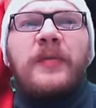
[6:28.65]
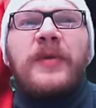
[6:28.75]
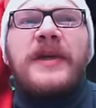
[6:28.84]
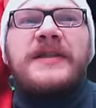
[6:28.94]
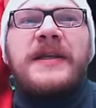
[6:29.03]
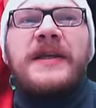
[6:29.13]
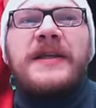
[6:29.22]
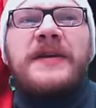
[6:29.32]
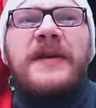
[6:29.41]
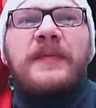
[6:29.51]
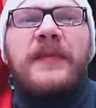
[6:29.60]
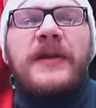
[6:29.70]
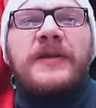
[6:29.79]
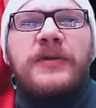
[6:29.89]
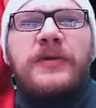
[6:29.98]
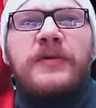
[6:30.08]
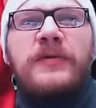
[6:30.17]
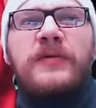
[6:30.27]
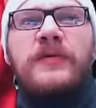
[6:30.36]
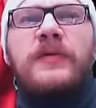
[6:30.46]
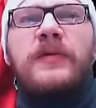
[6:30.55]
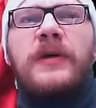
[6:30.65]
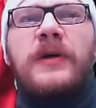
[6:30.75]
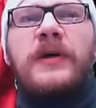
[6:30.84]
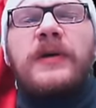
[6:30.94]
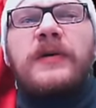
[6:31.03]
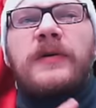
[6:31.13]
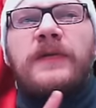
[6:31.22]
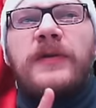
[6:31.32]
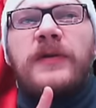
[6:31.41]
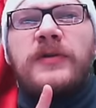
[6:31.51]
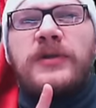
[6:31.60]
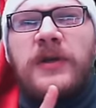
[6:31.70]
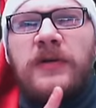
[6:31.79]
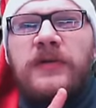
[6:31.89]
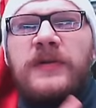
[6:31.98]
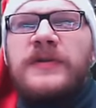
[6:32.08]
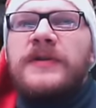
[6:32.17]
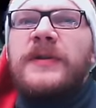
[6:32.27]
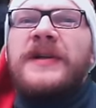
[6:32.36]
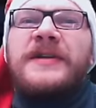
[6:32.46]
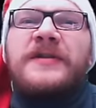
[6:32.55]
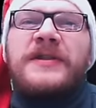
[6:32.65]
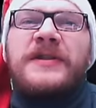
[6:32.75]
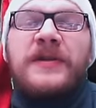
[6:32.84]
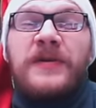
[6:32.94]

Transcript: Because eating up the 2 uh, of your souls reduces your